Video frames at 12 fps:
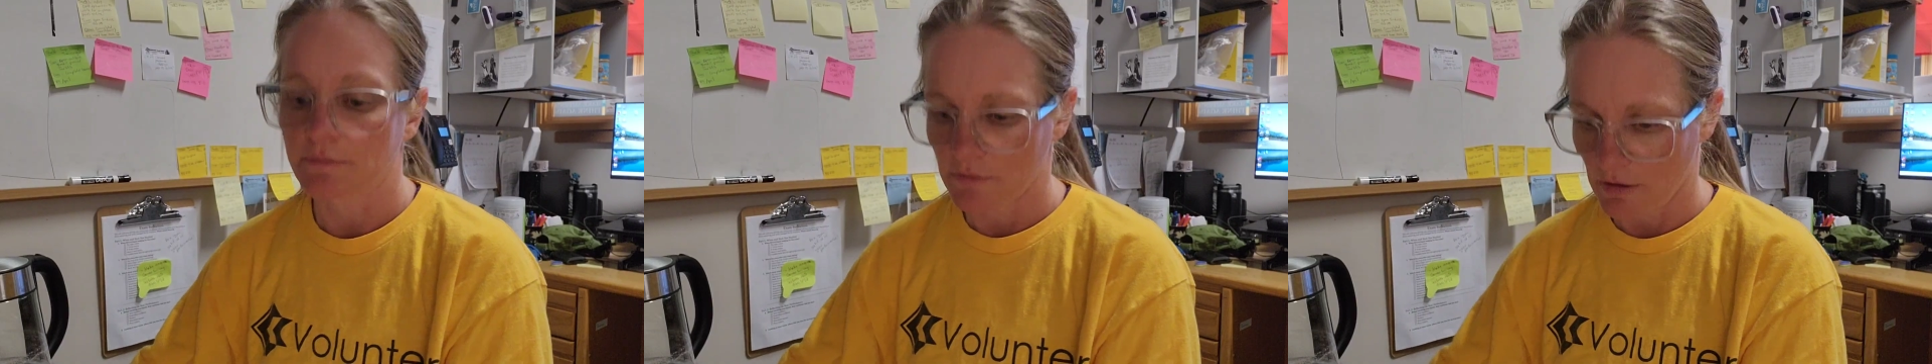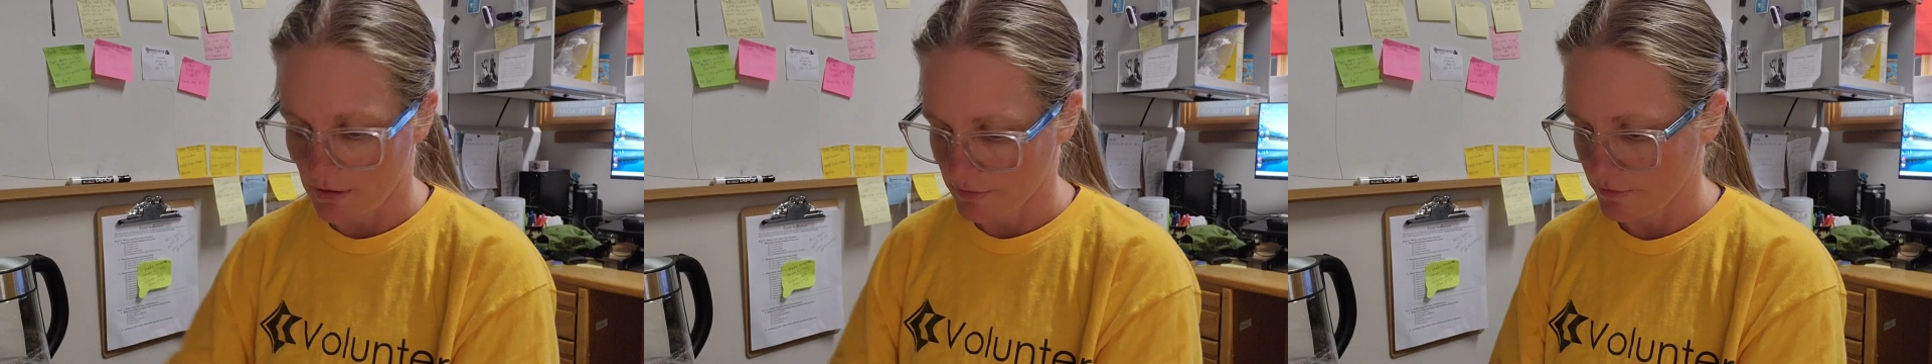
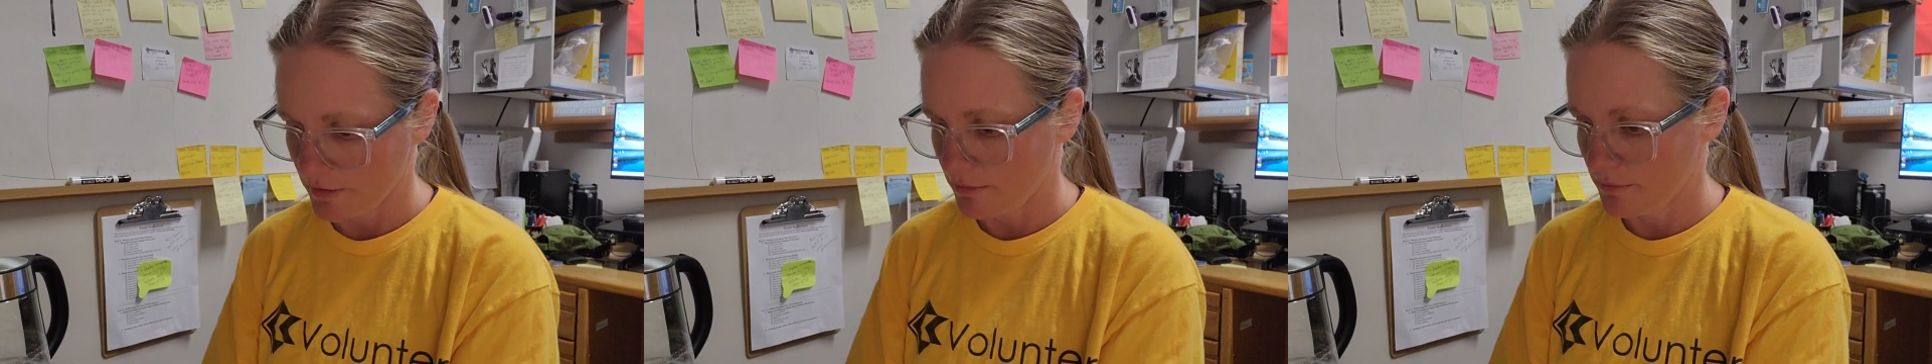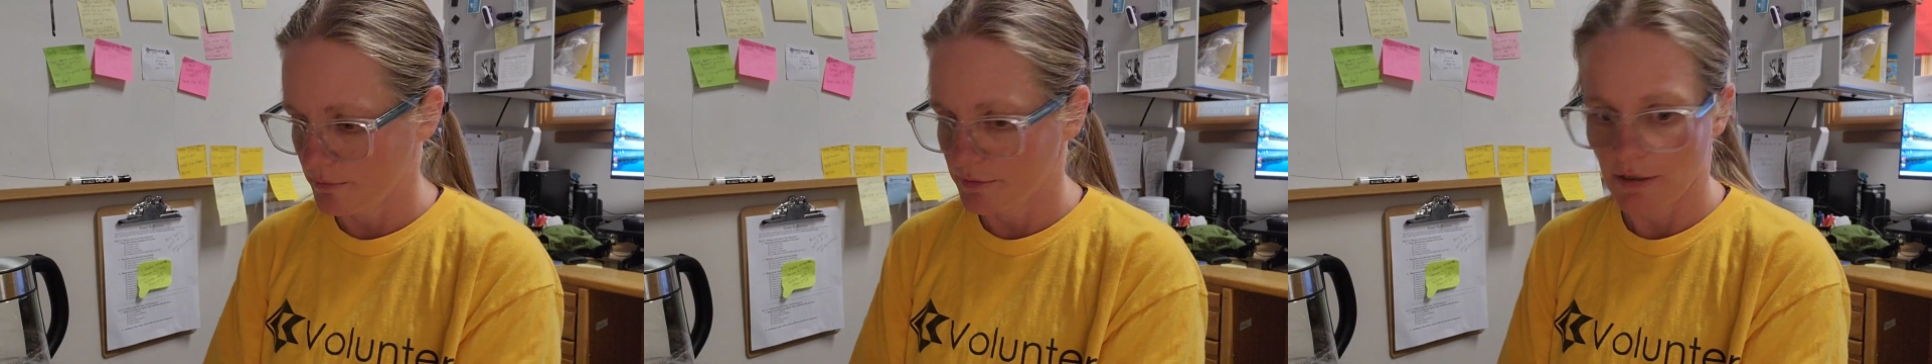right, so that
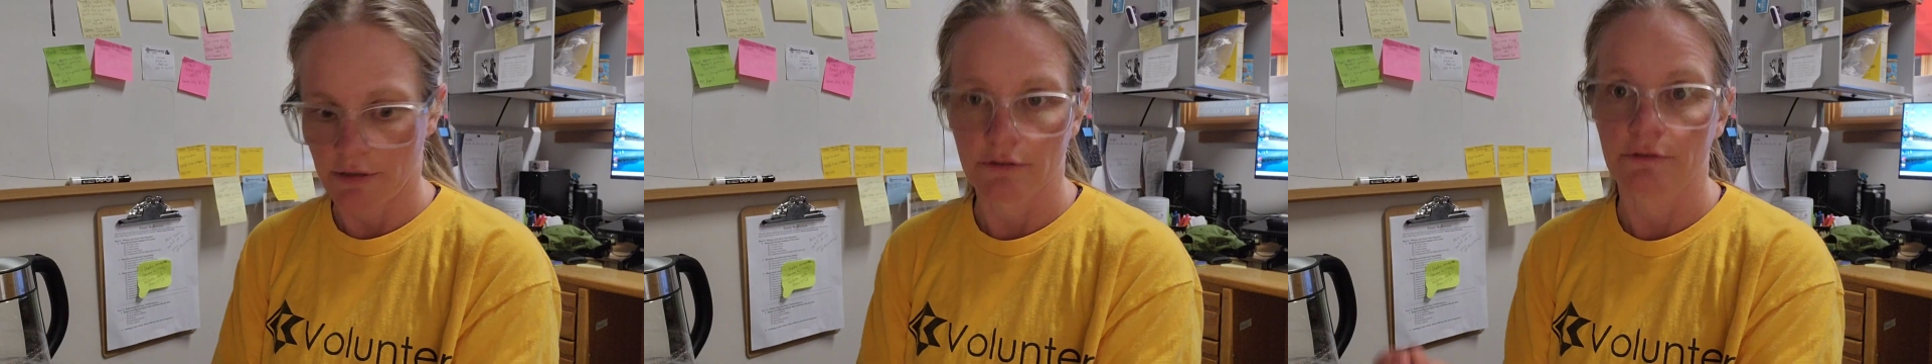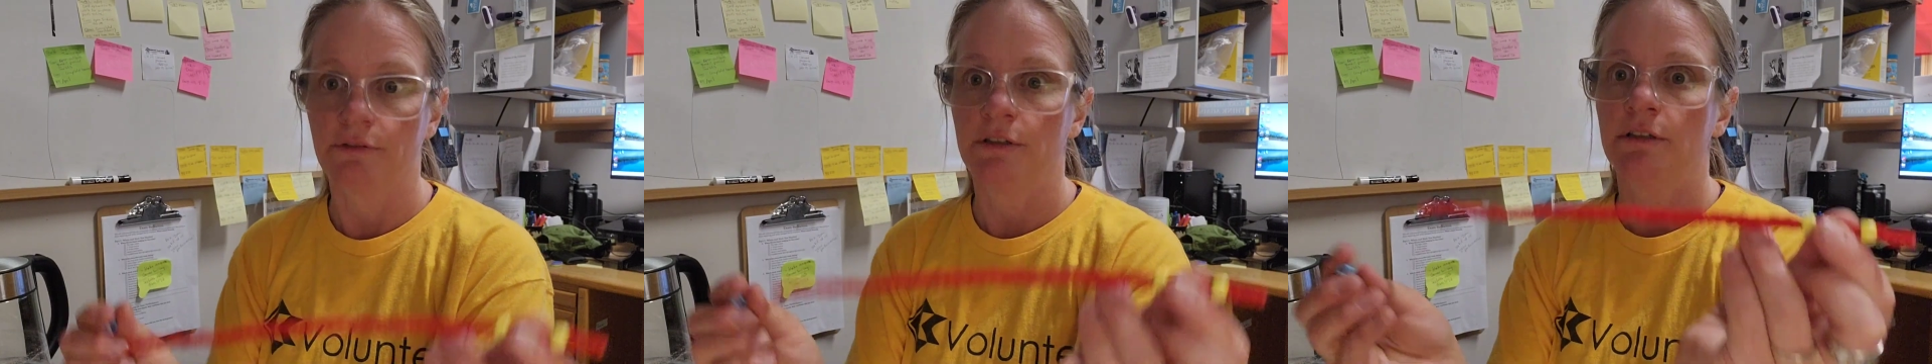one was
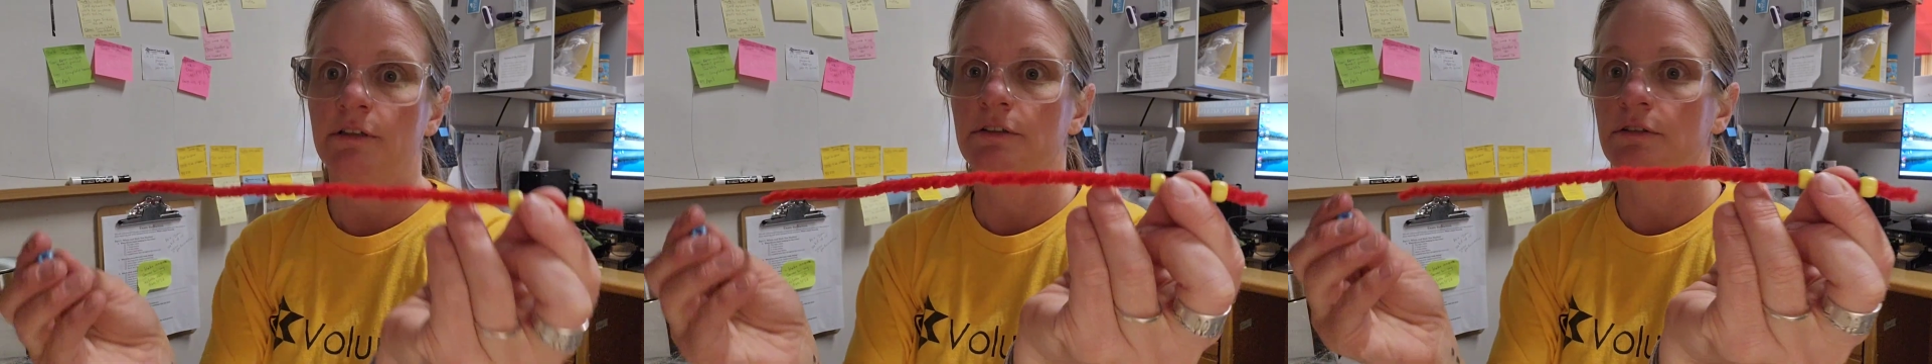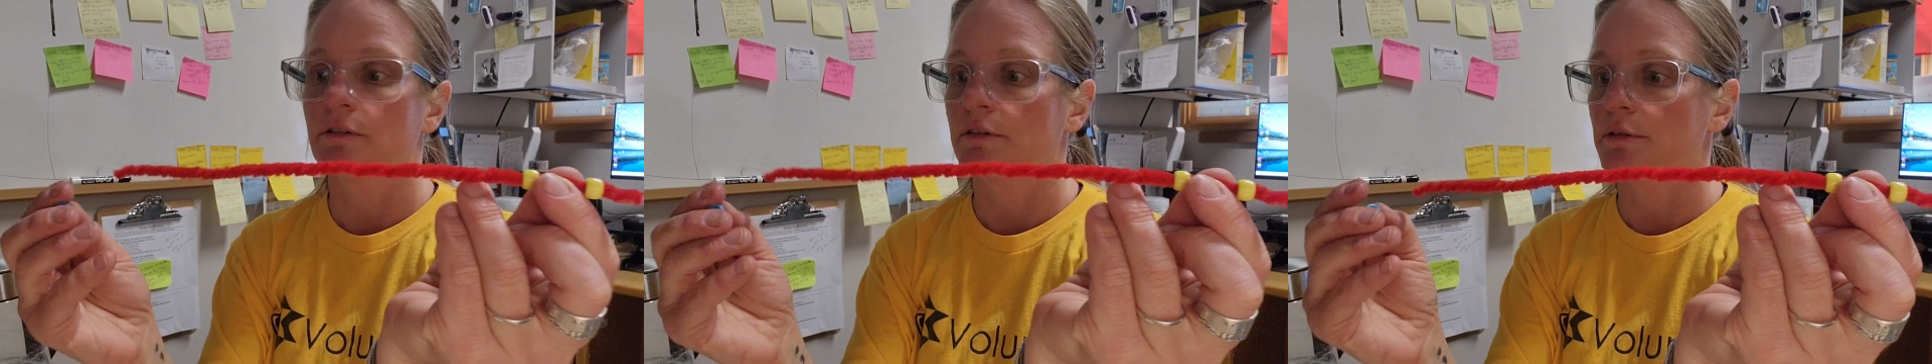hydrophilic,
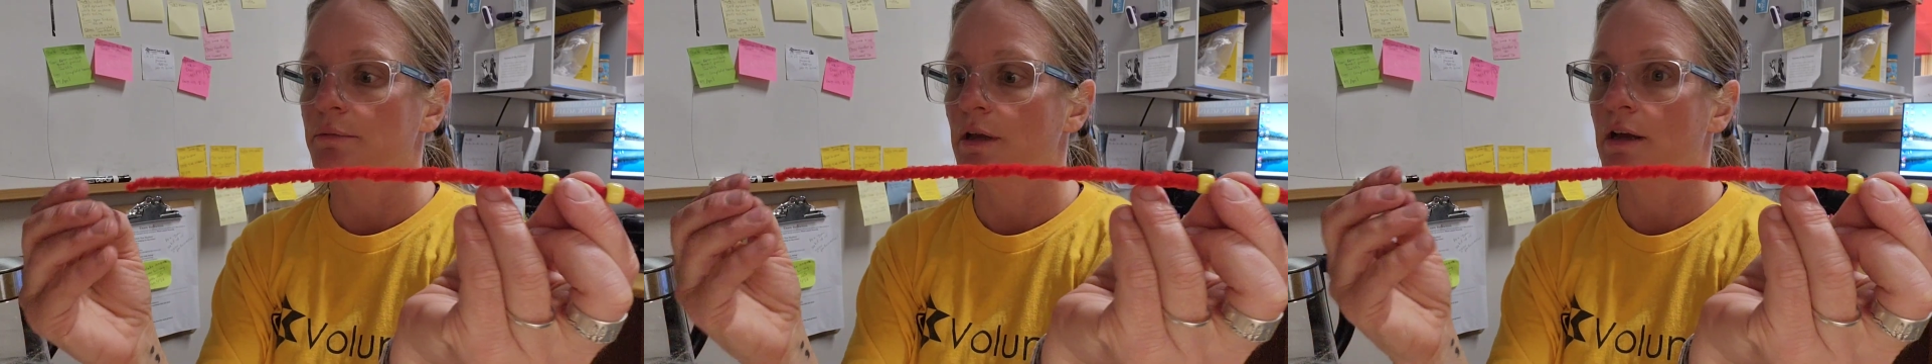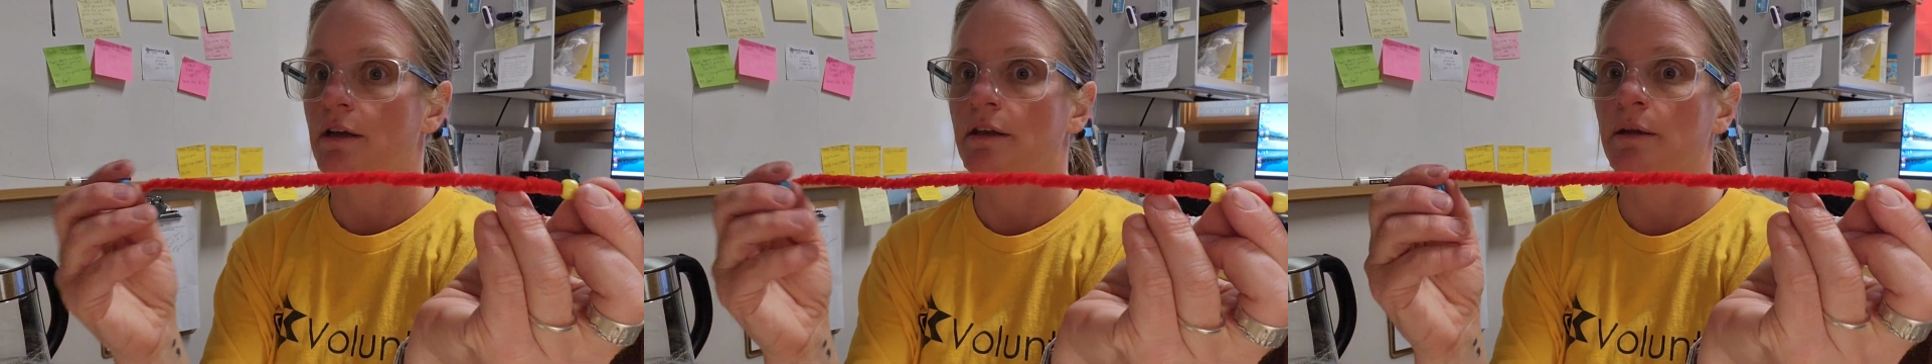so I'm going to
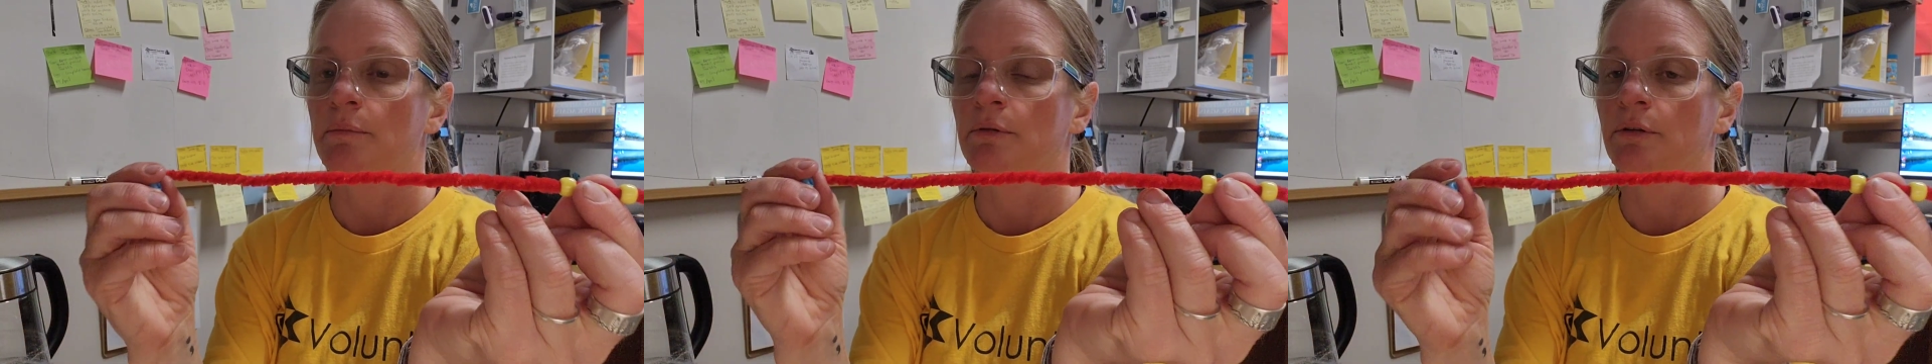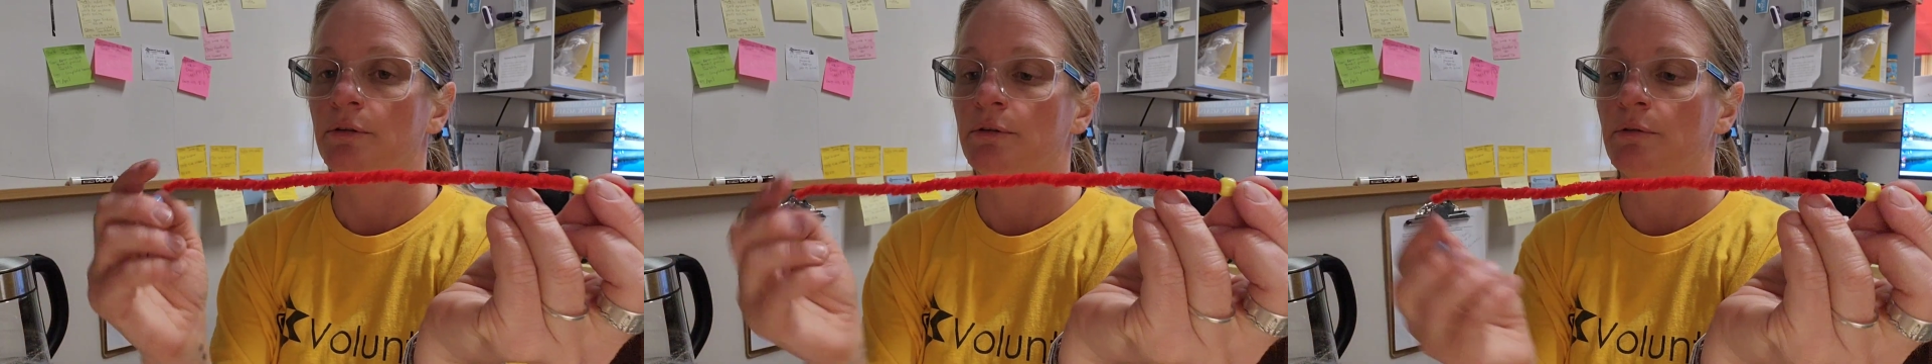add a
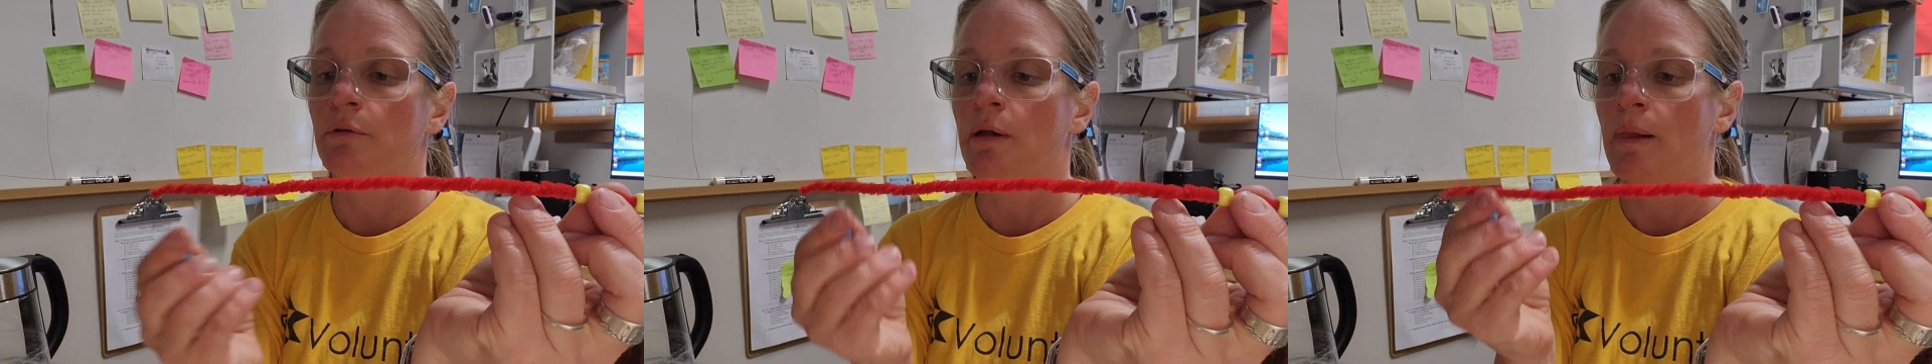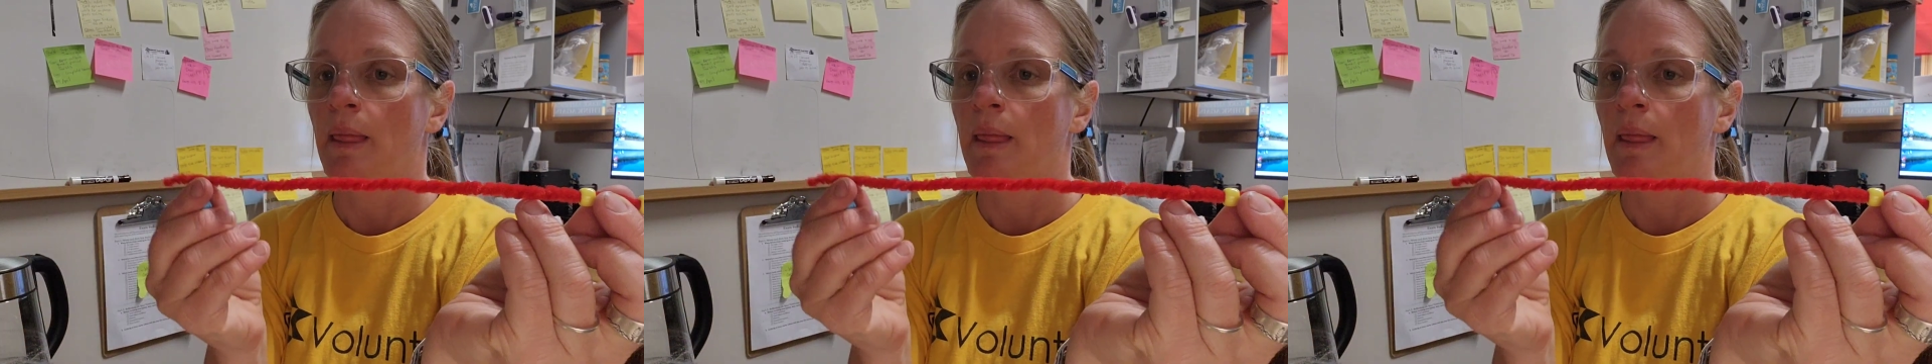blue.